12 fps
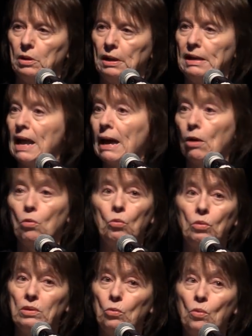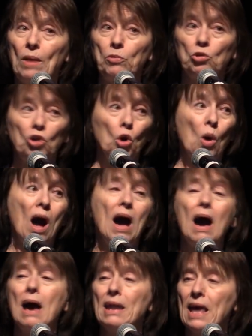And now with the web, you can go
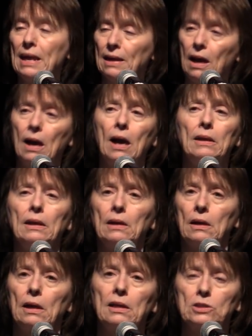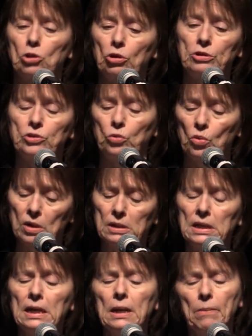on and on and on as long as you want.
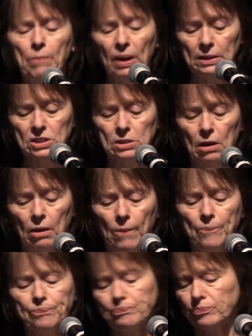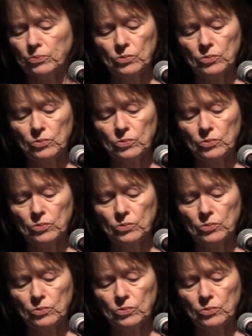But um,